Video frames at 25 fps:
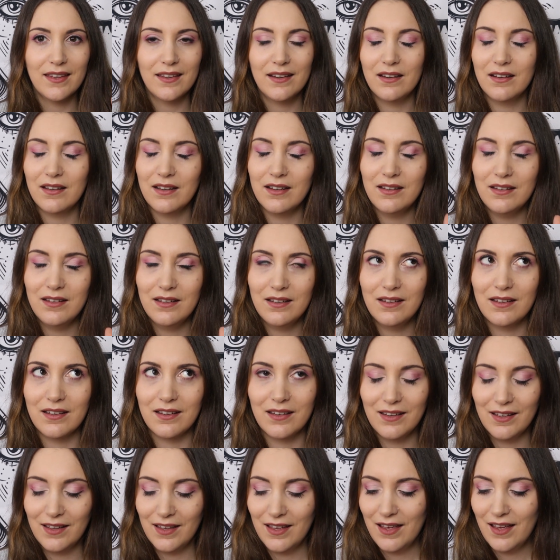and
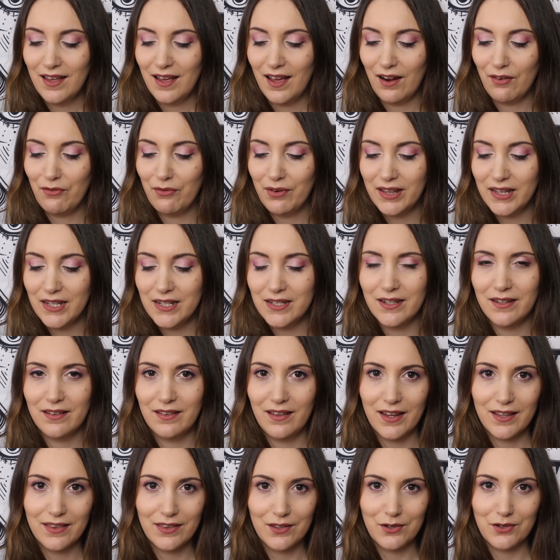I really
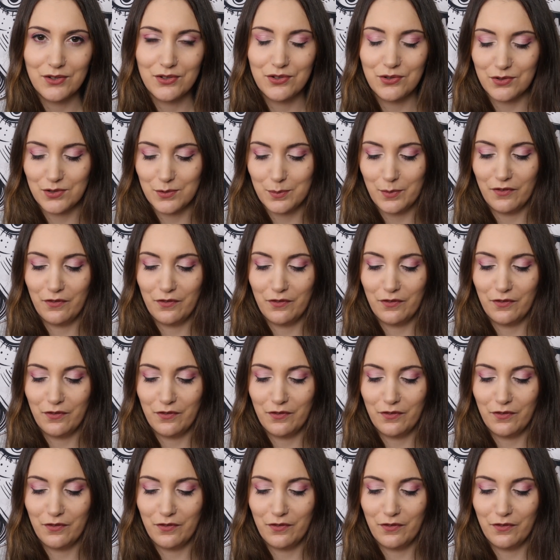didn't like the nostrils